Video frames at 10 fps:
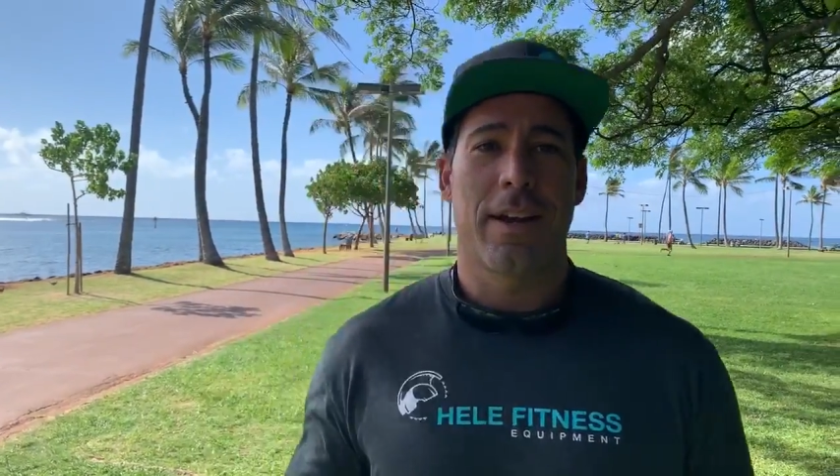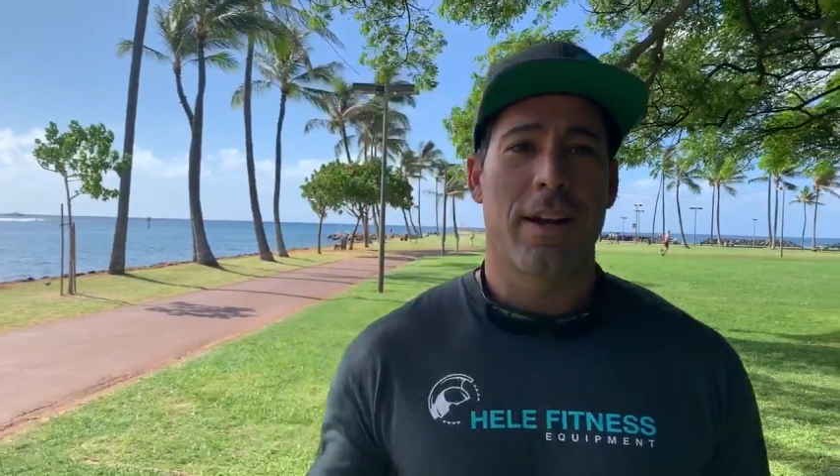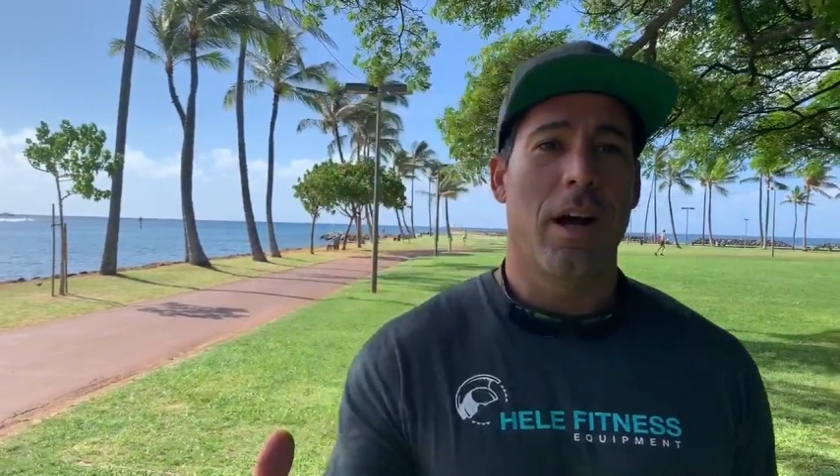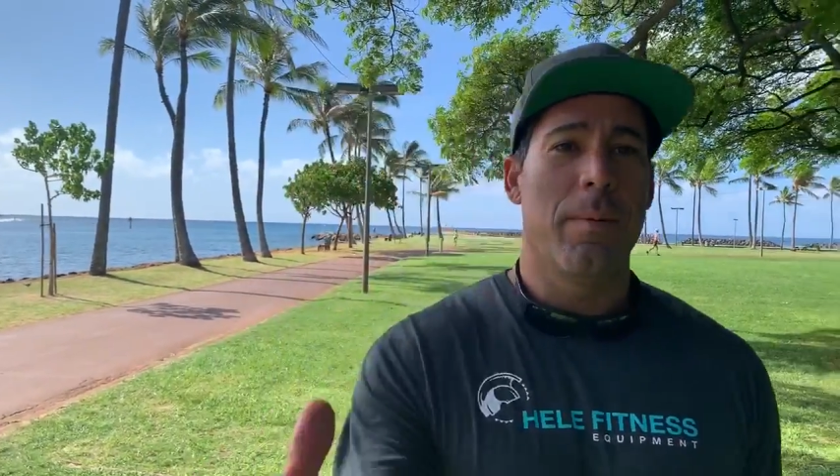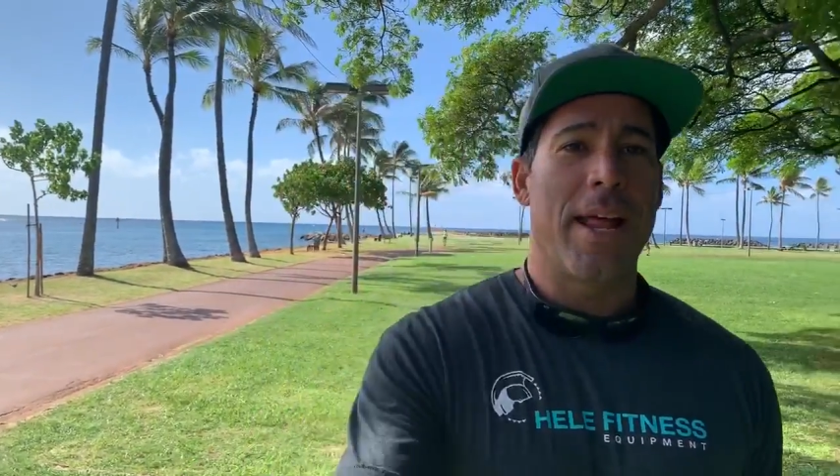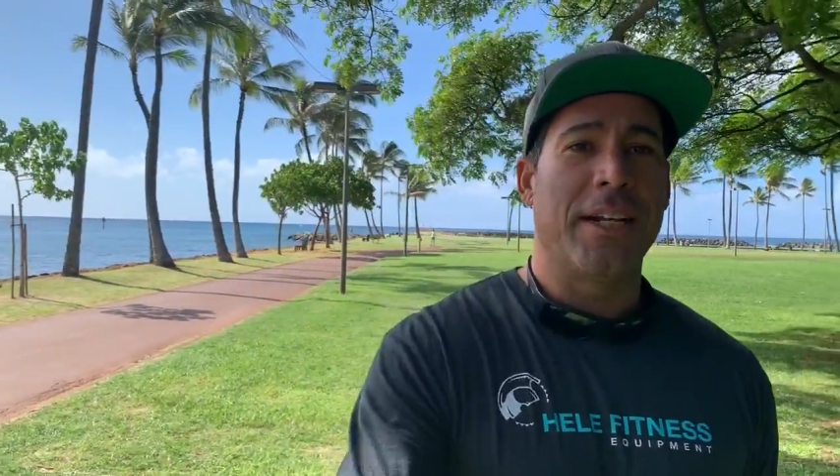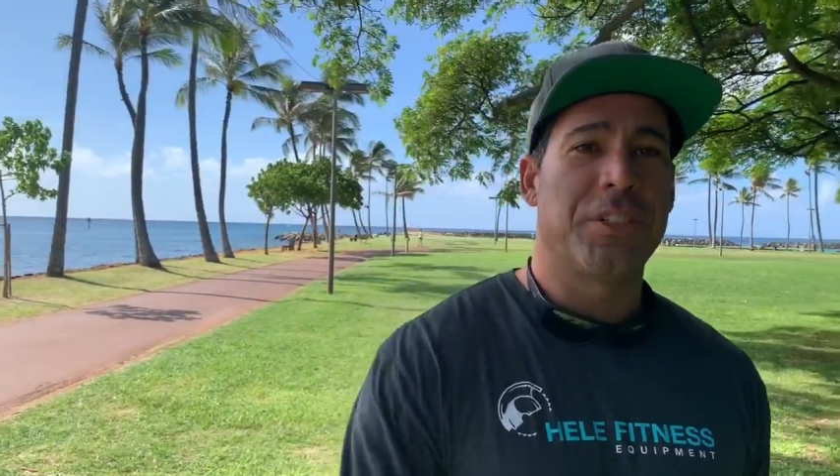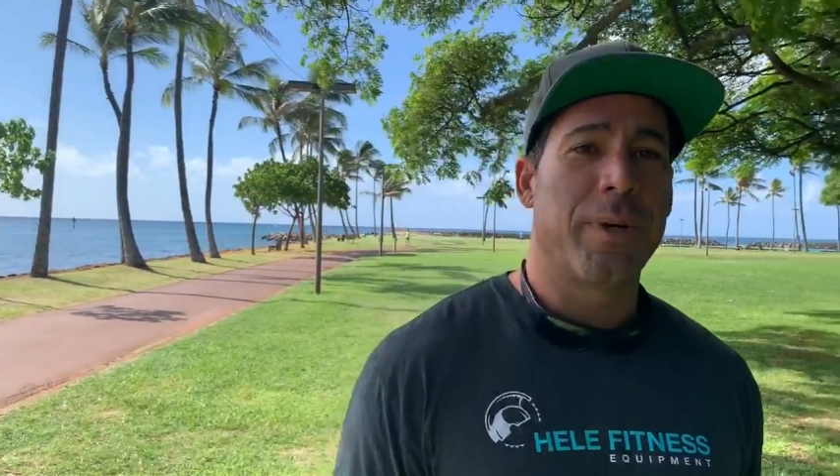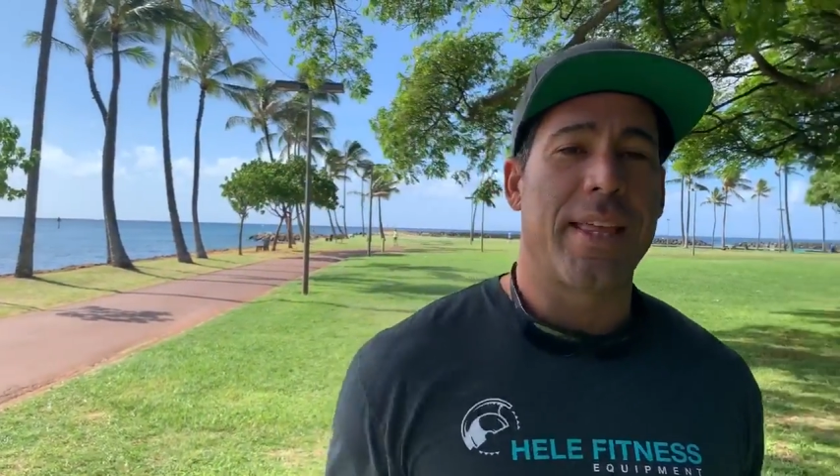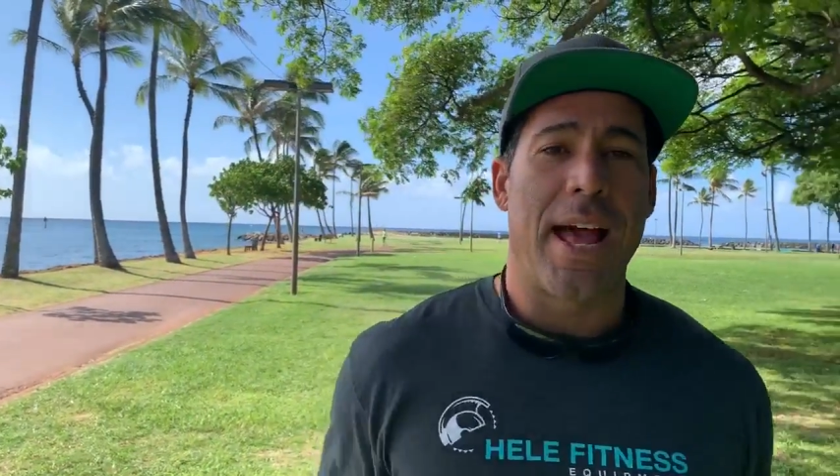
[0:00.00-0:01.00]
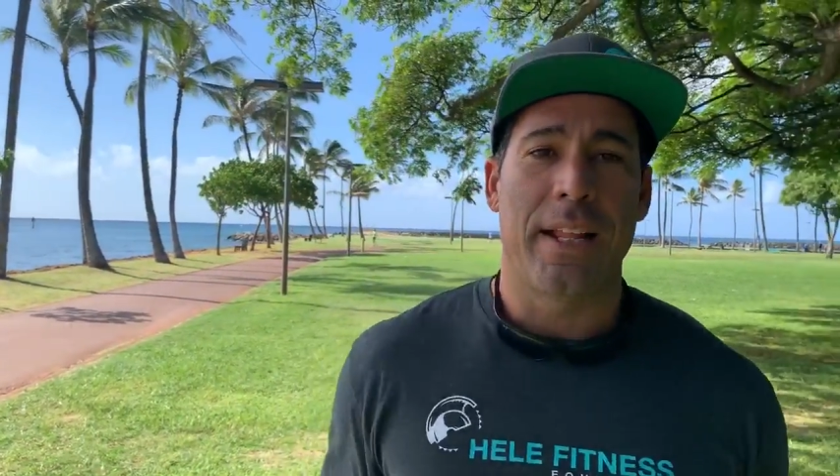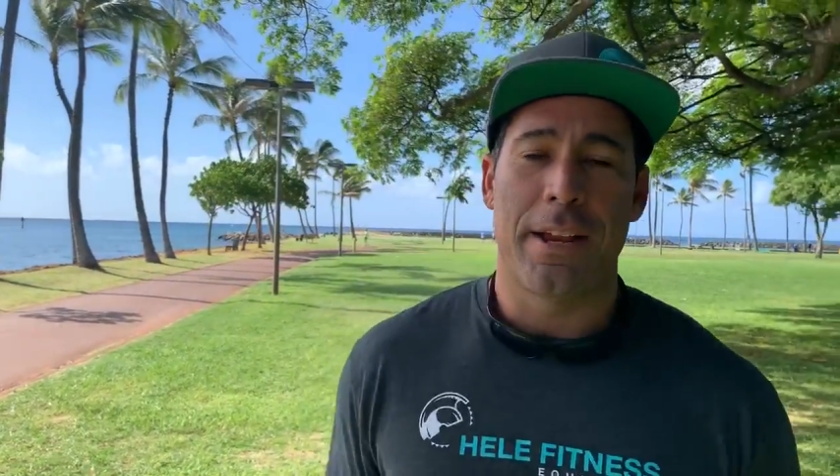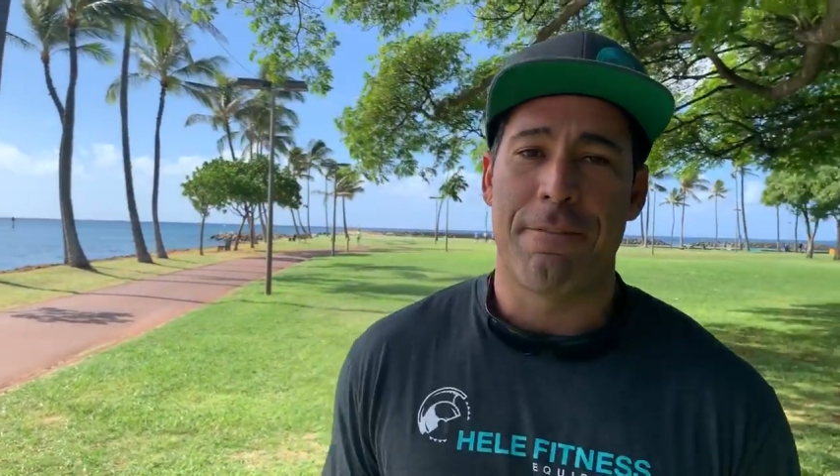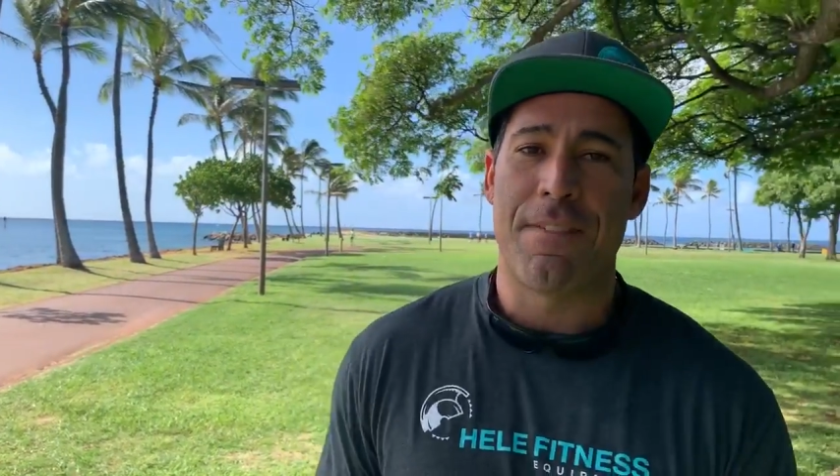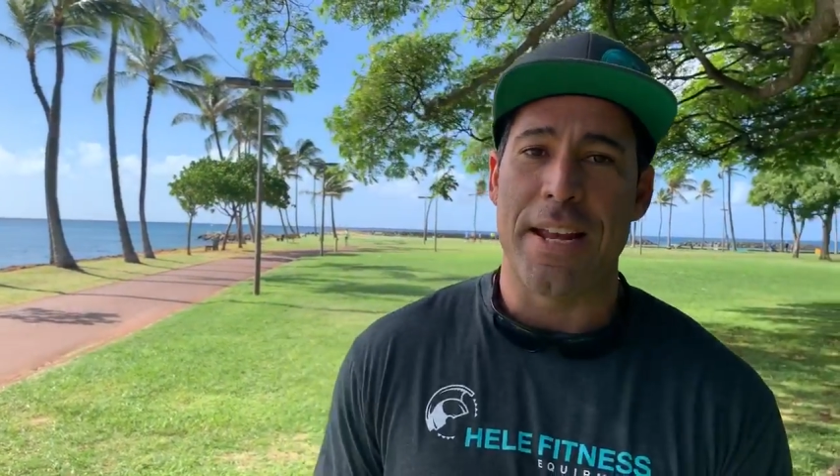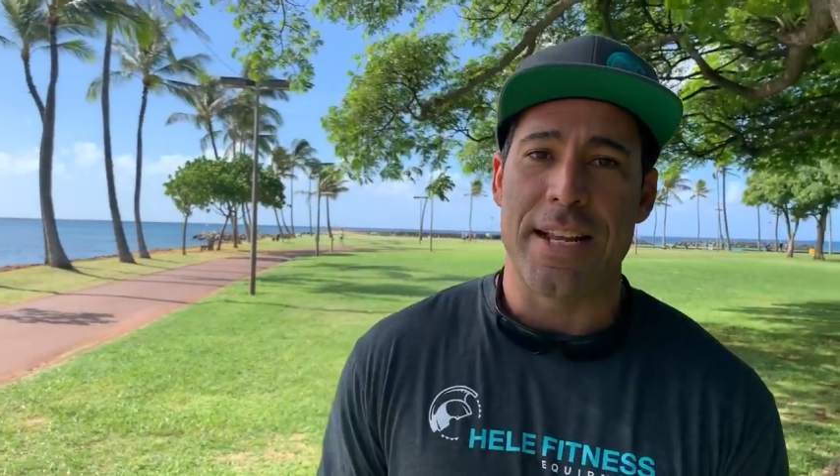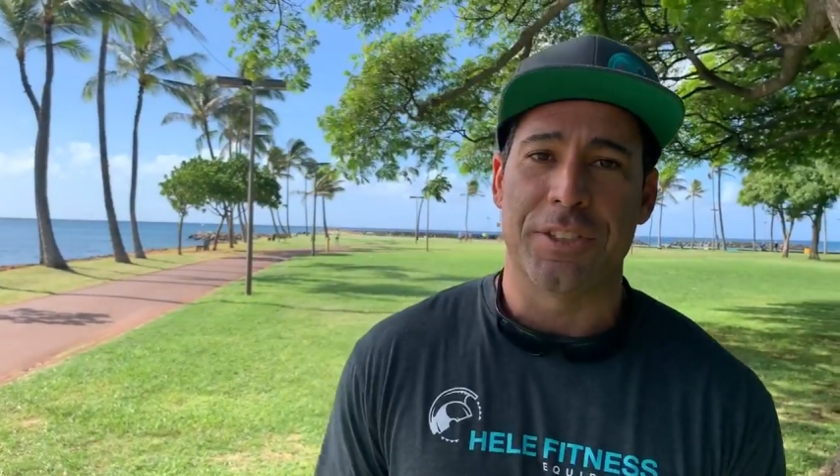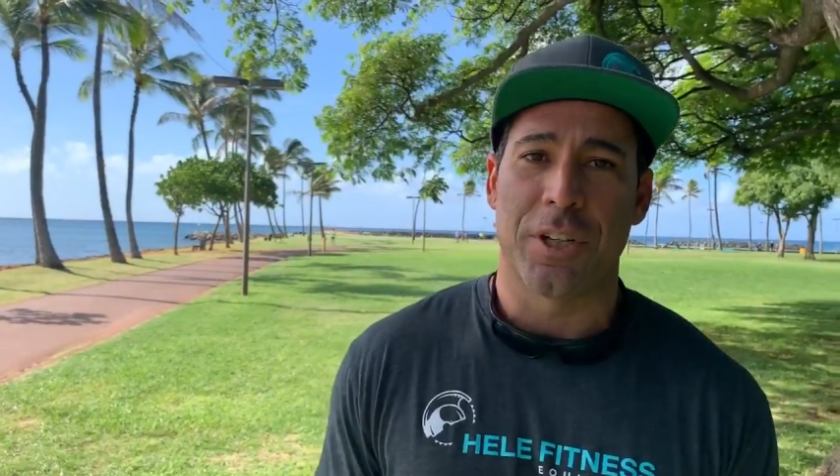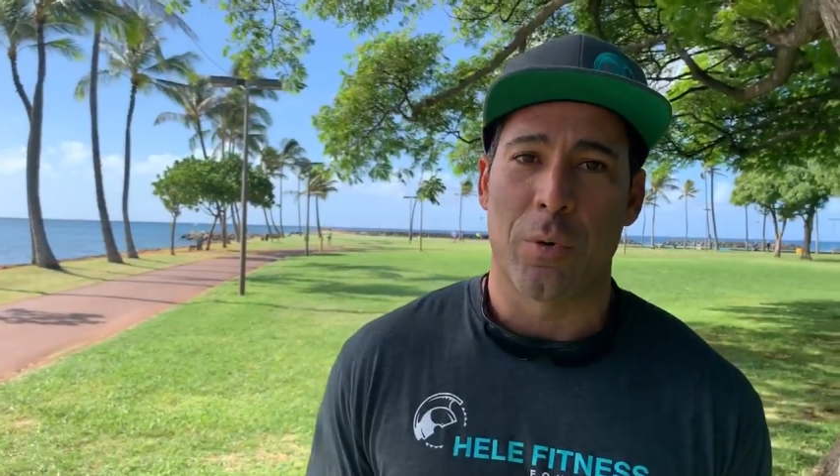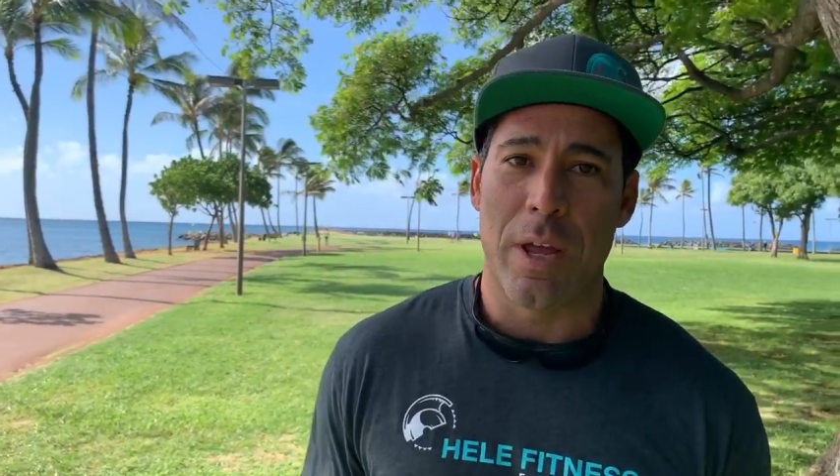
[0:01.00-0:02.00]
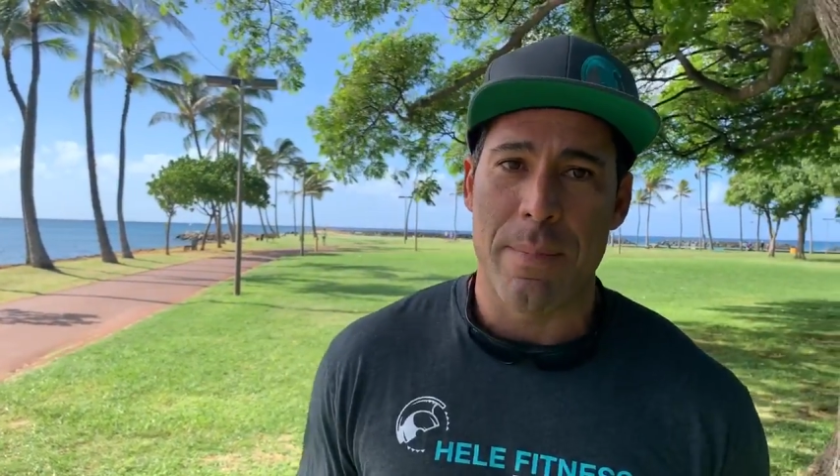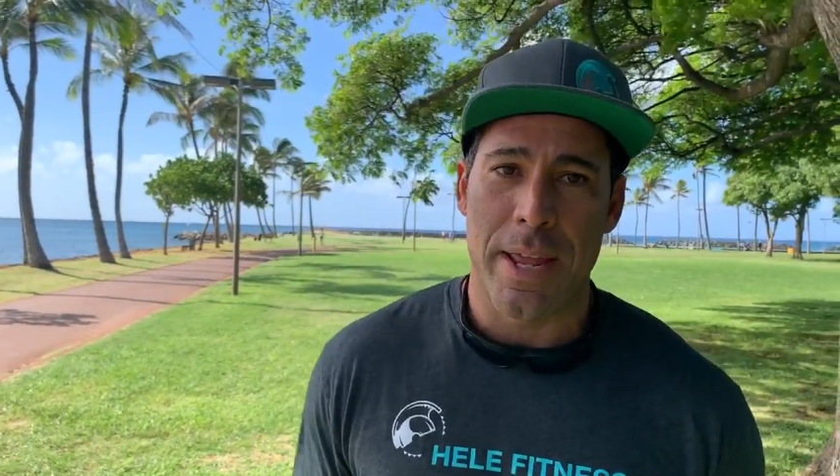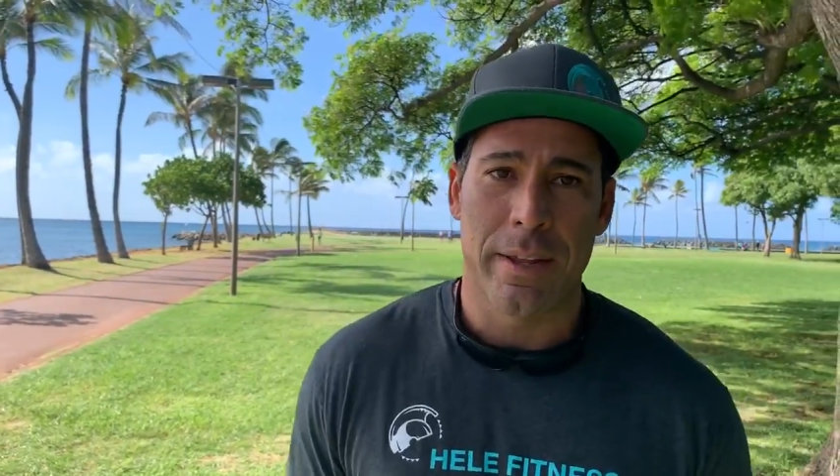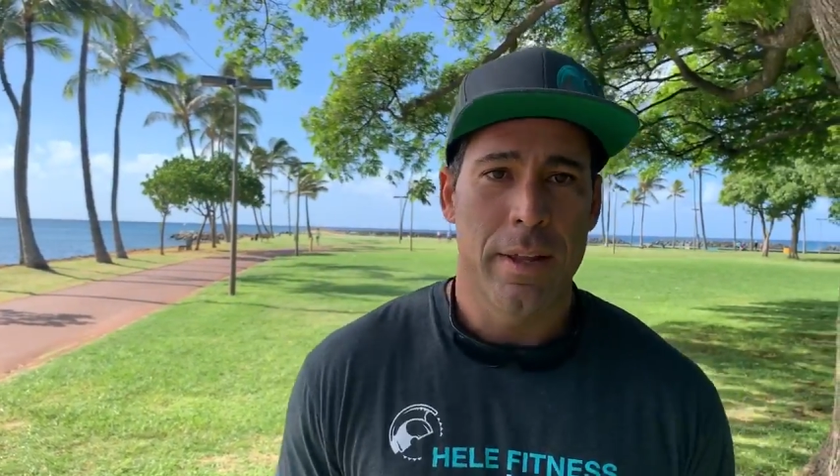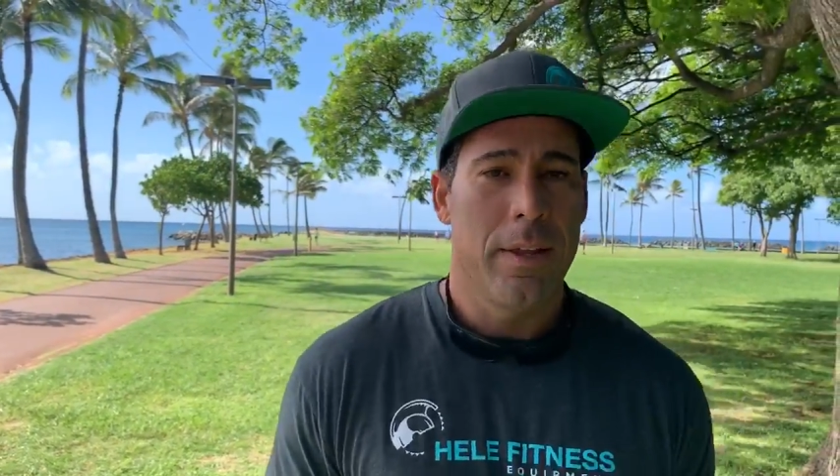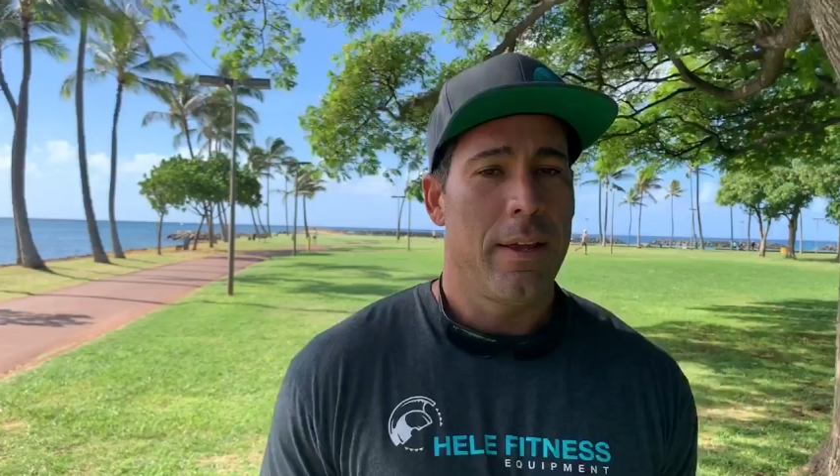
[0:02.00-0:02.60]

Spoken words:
coming at you with HeleFitness equipment,